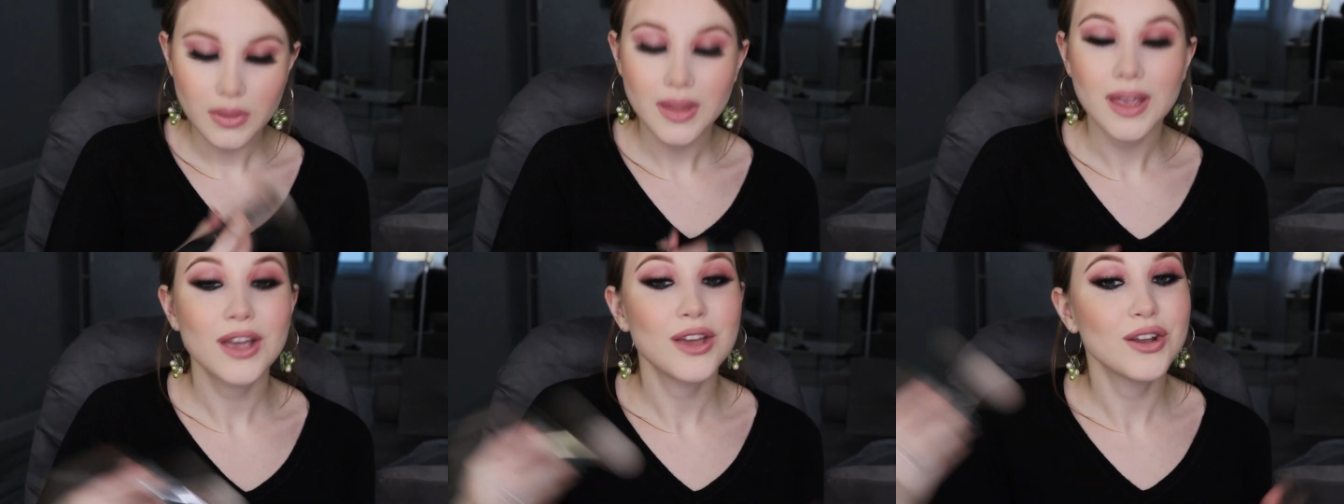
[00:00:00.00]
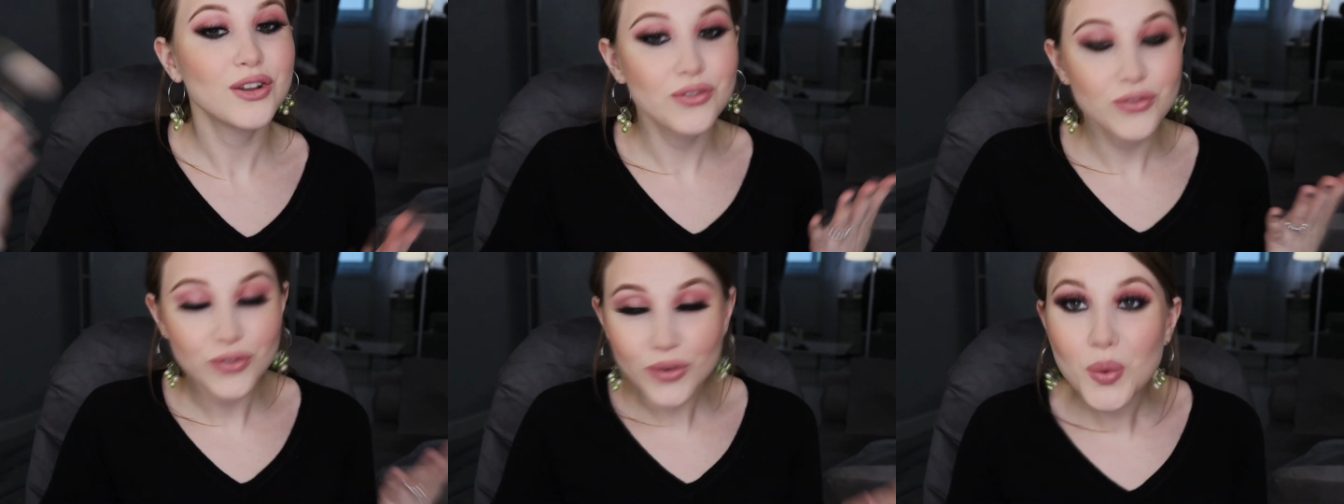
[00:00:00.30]

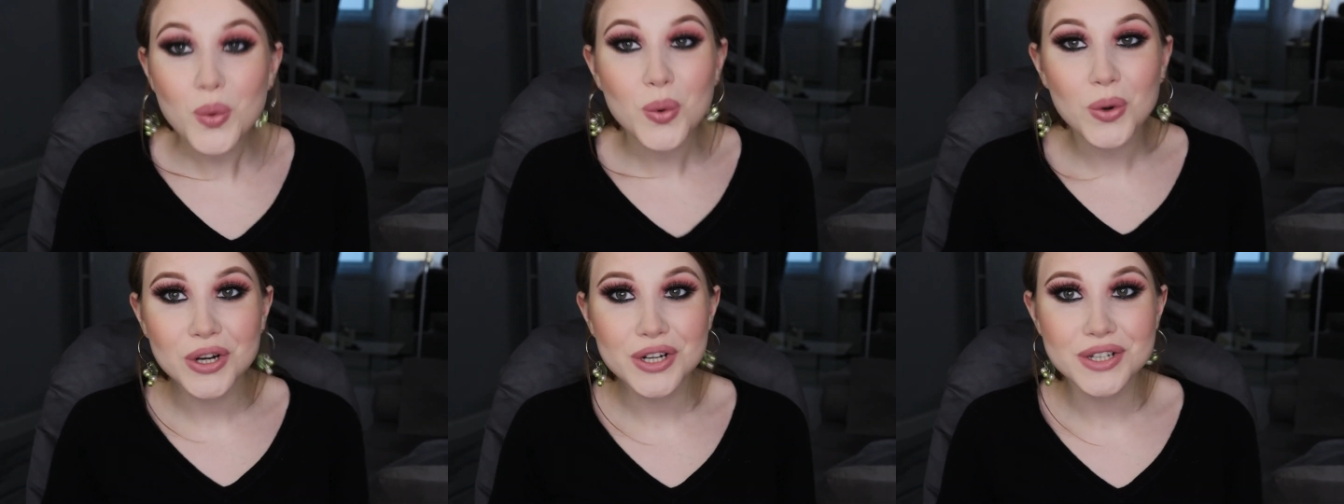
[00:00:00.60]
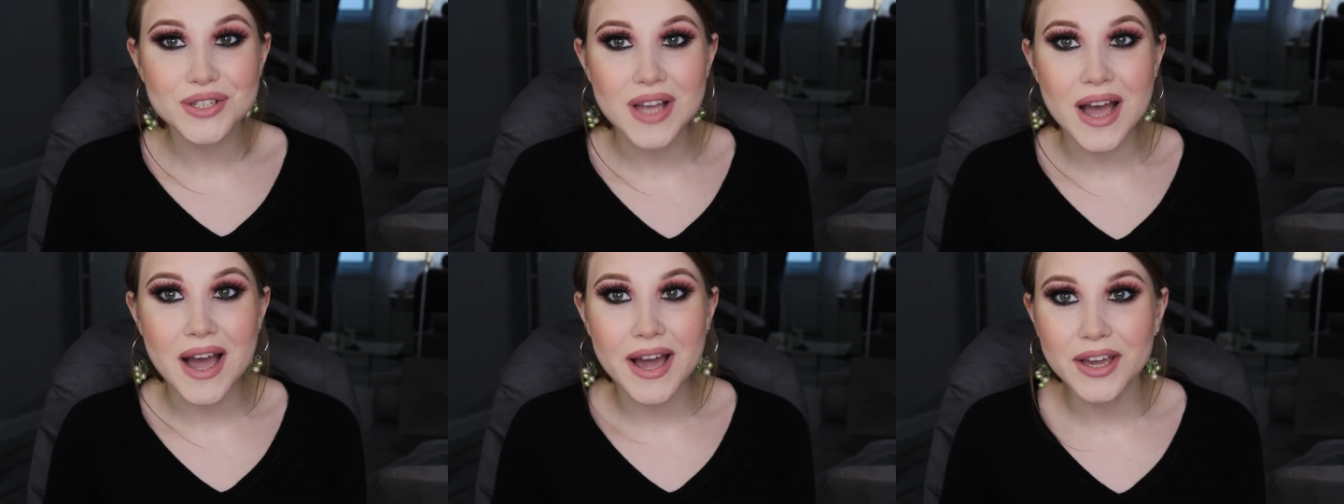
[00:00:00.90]
And of
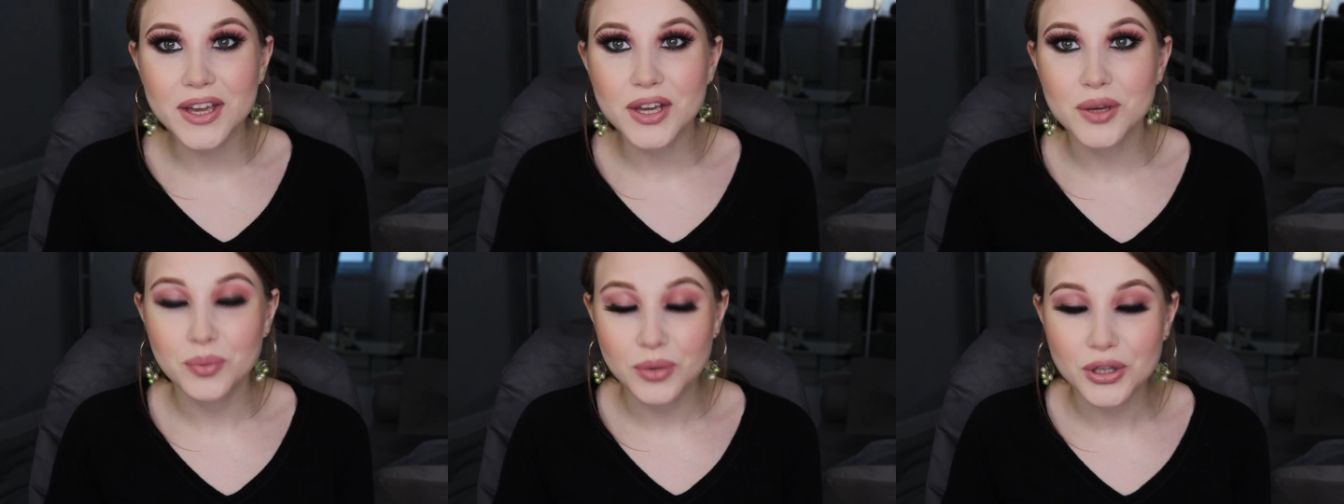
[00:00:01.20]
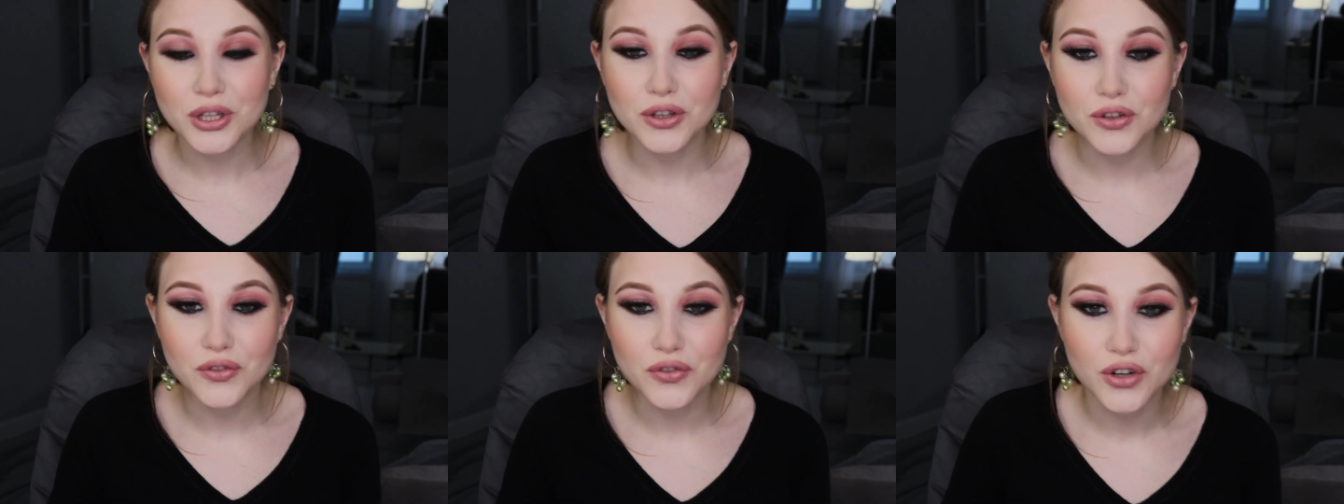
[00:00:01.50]
course, I
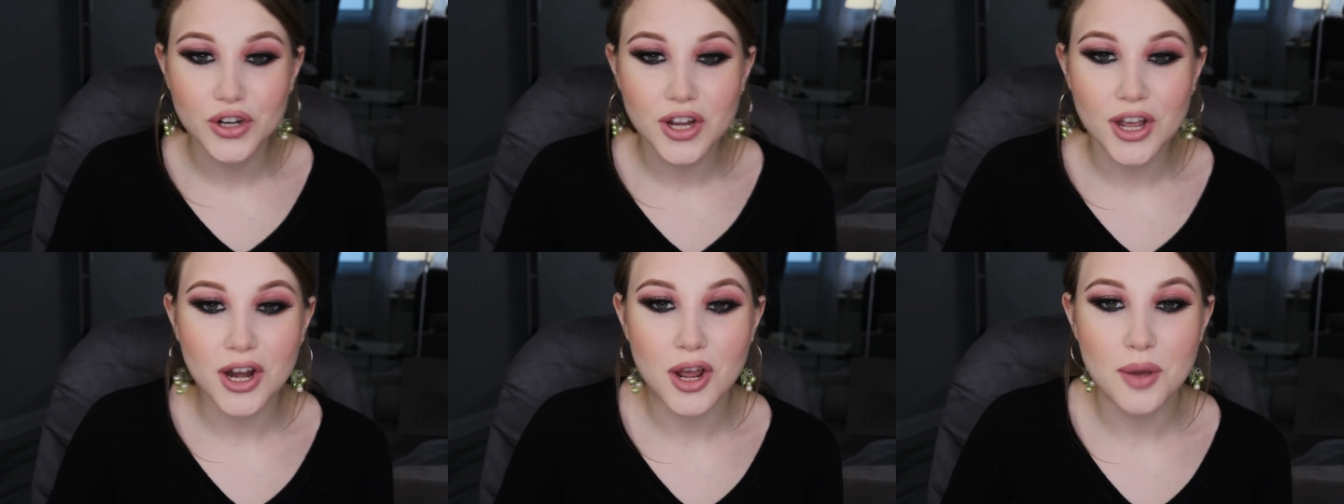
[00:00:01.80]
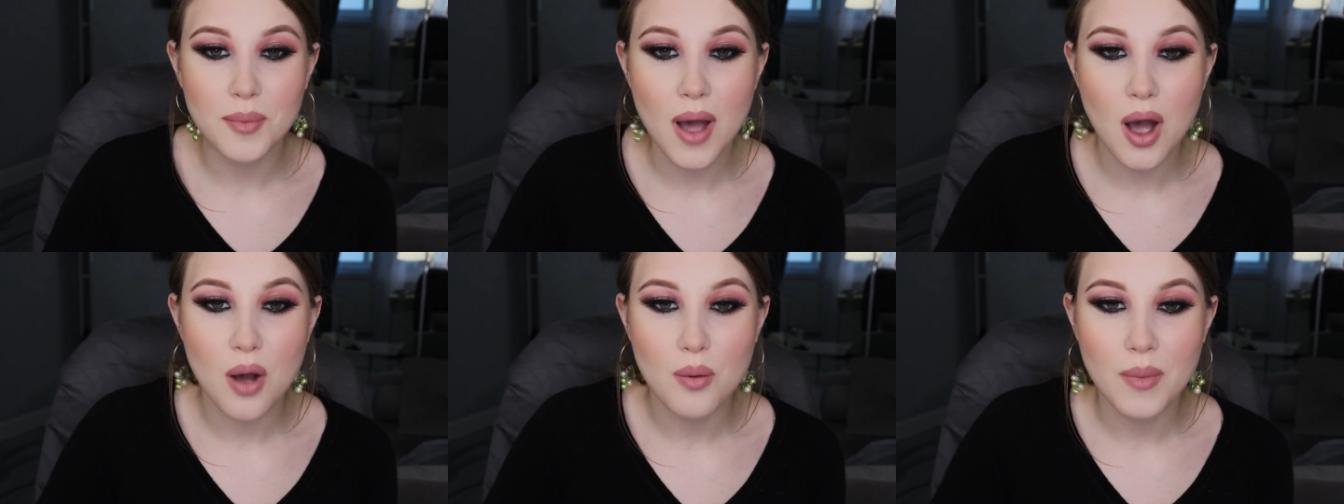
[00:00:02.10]
completely forgot
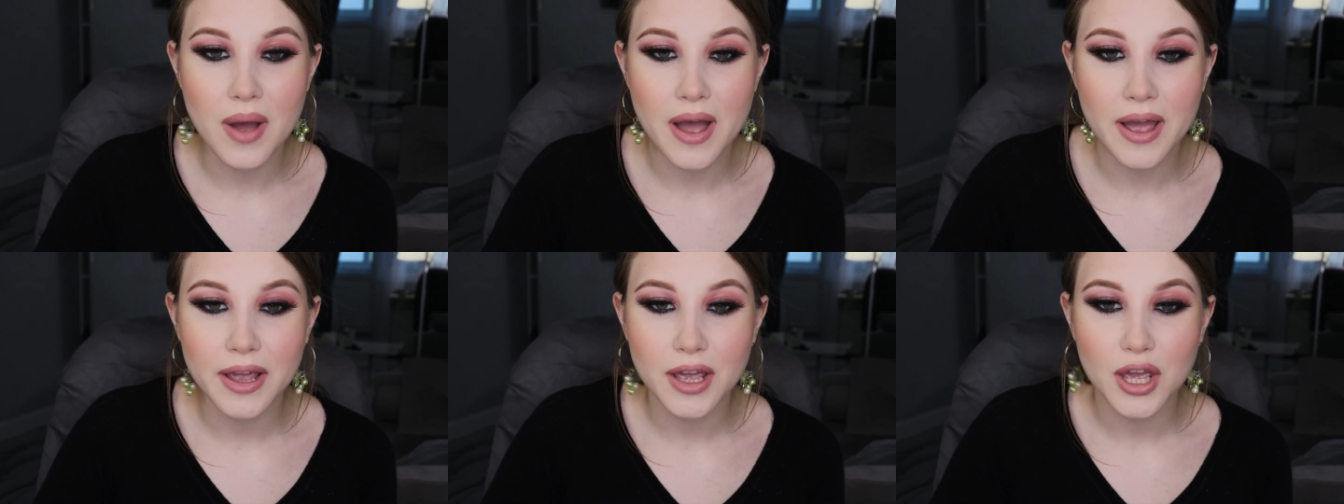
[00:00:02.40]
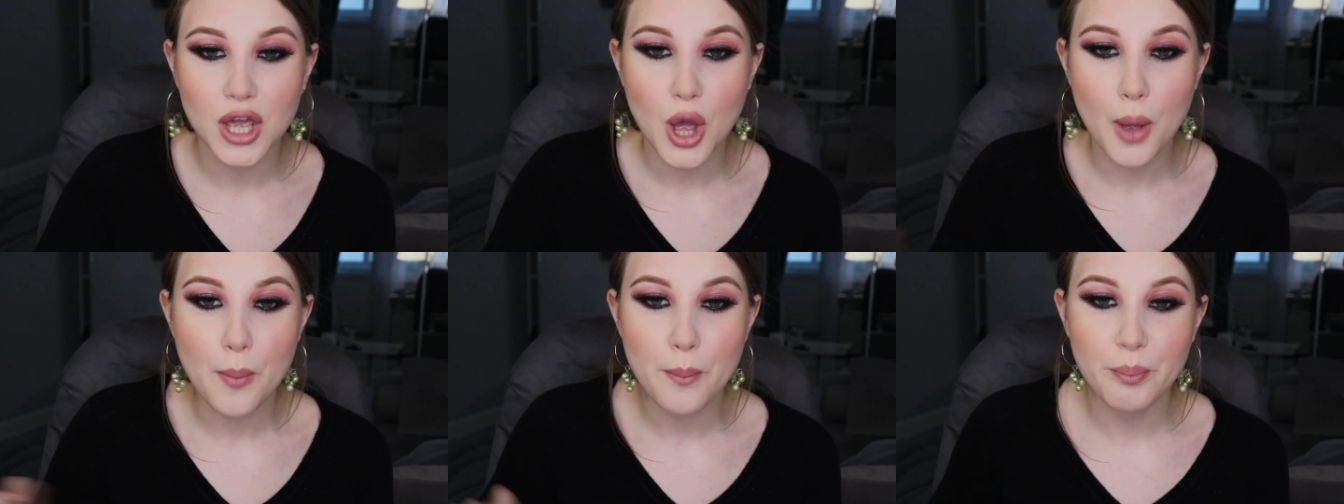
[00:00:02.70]
about my
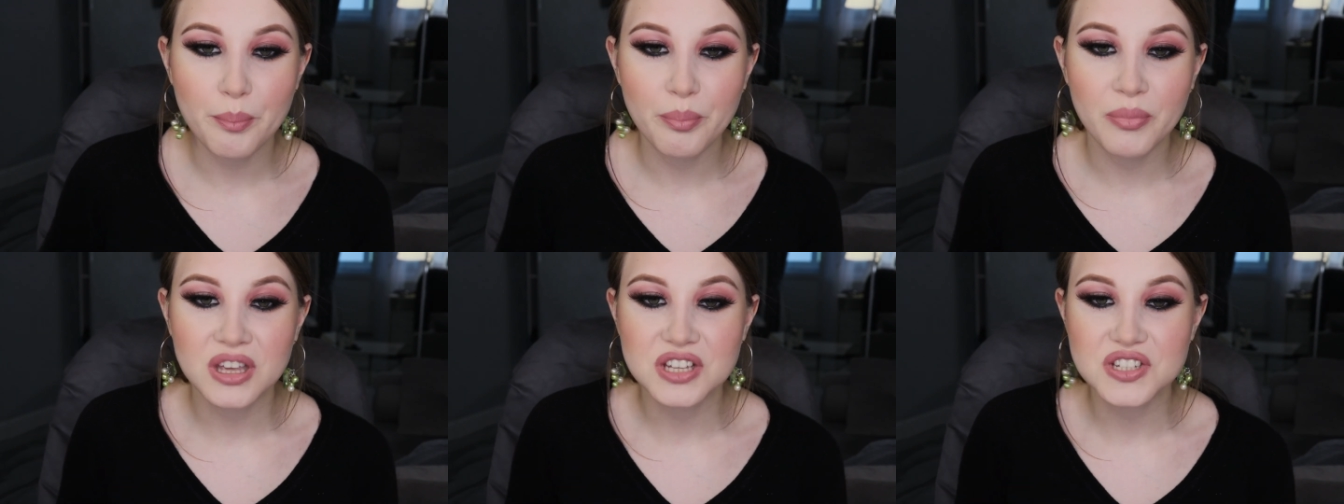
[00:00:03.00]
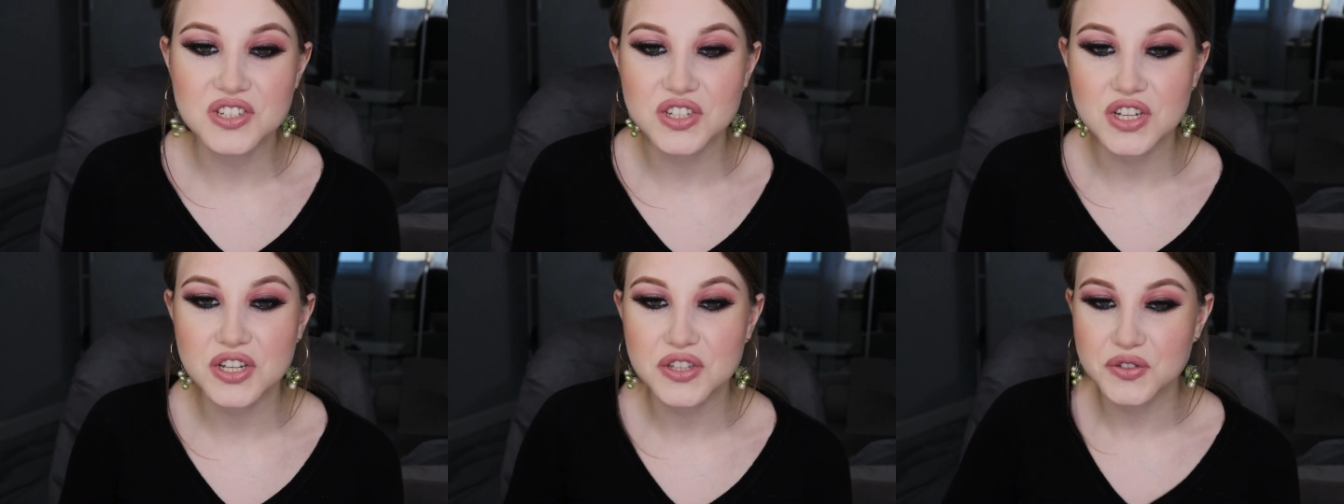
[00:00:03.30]

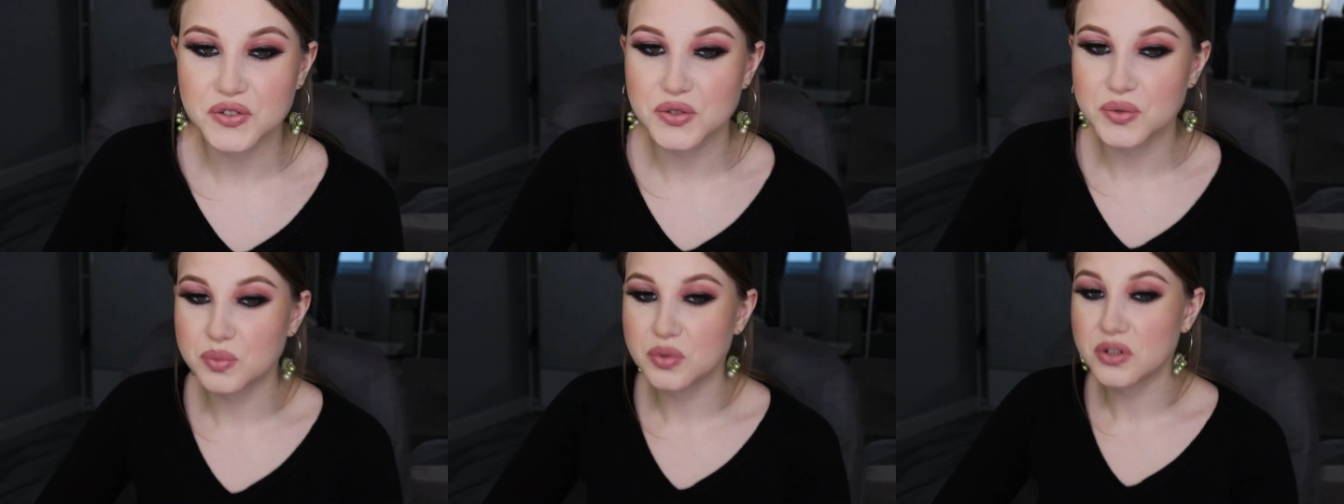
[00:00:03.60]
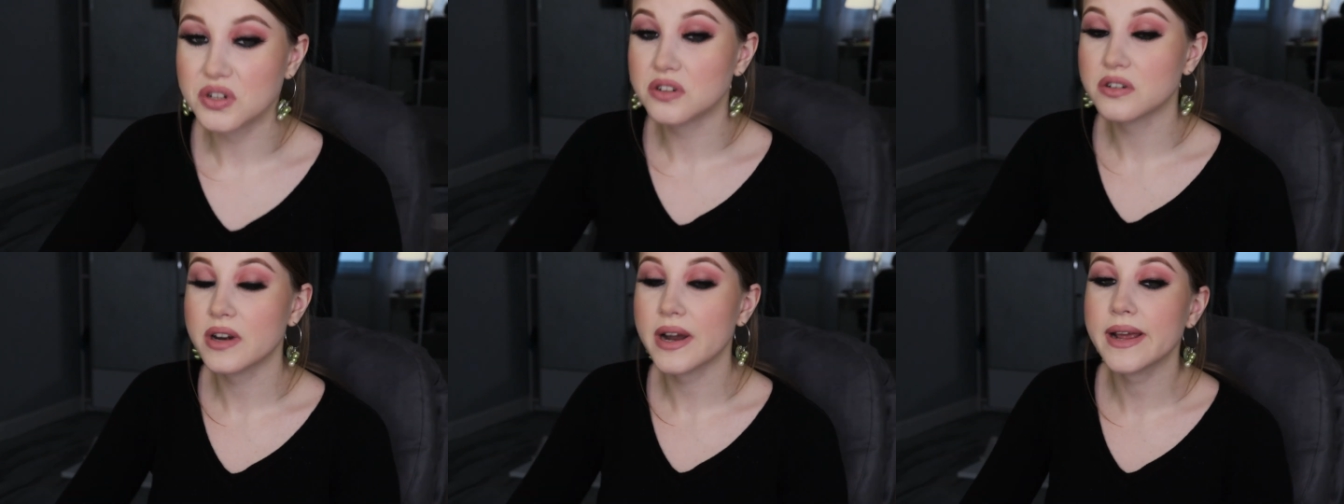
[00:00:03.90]
mist and
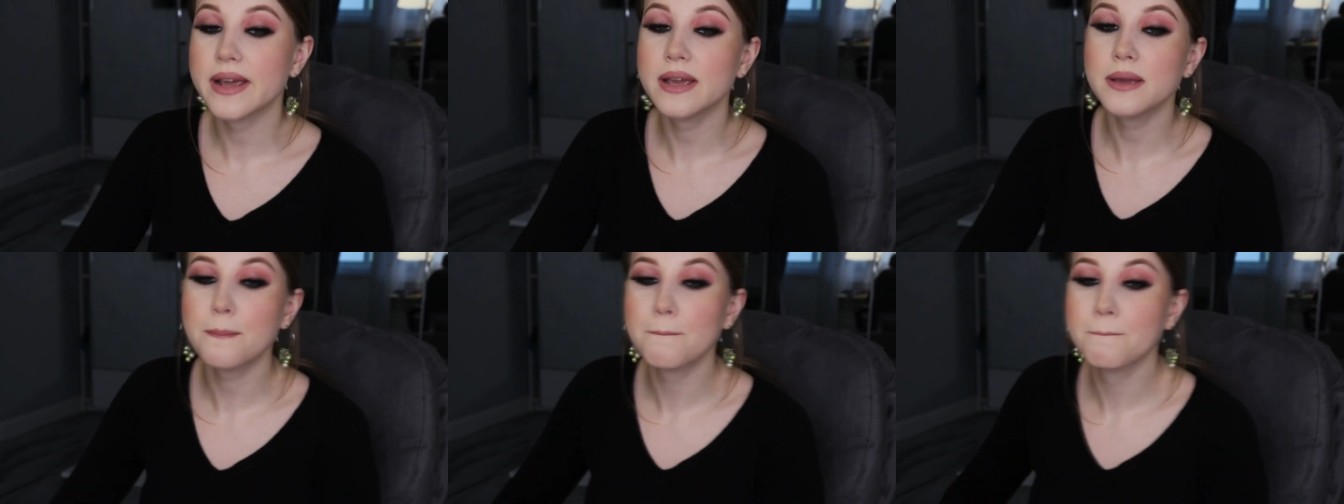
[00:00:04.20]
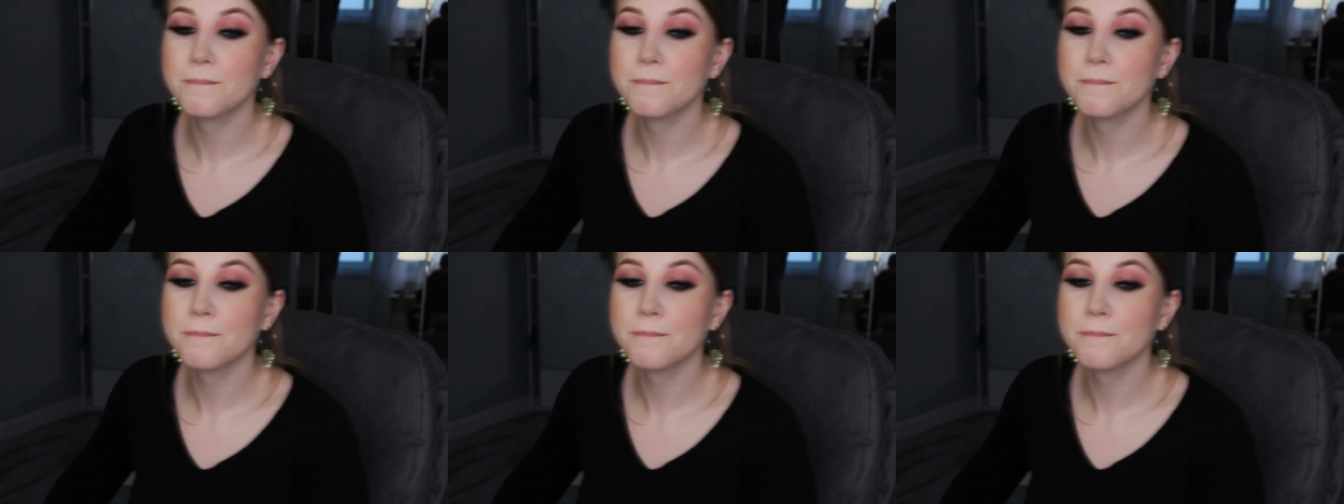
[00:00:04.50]
spray.